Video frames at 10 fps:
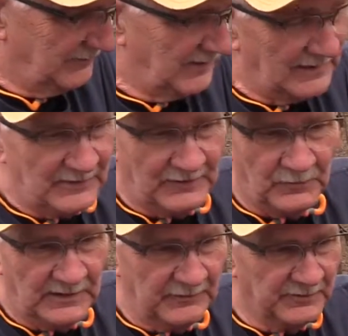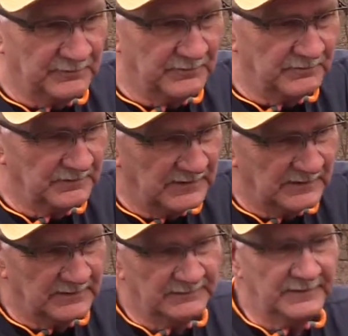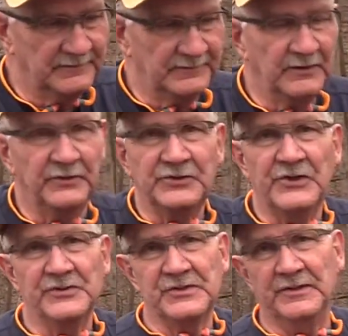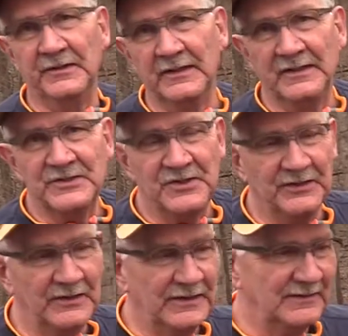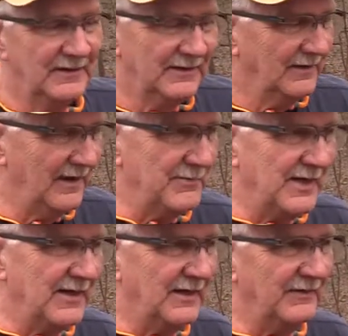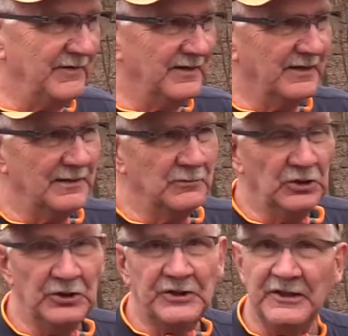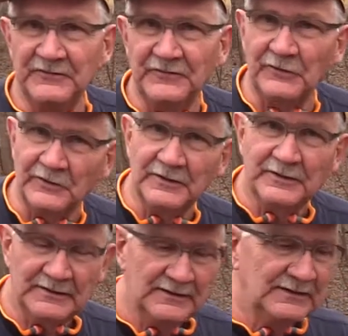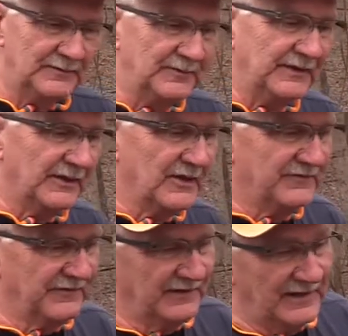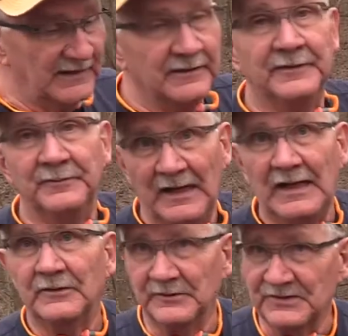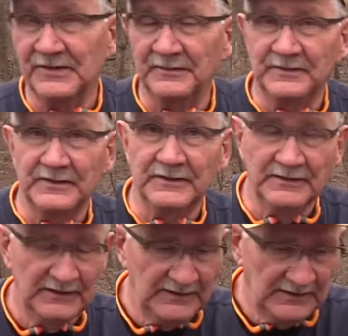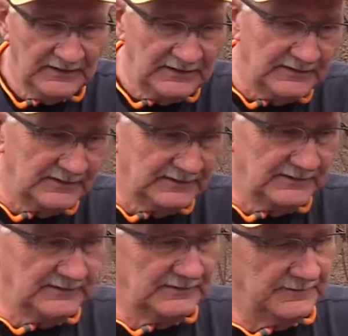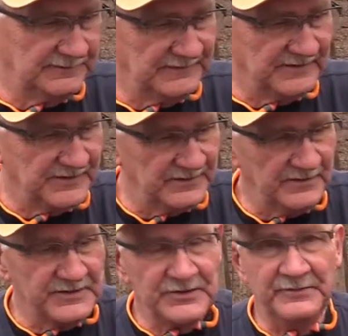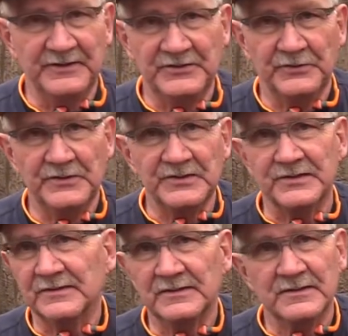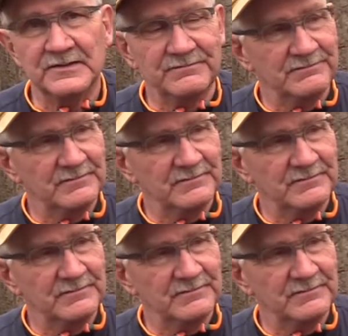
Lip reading: Well, I'm that way with. Go to Tulsa, the gun show. I may not have anything I'm looking for, but often I come back with something. Because there's so many choices. It's just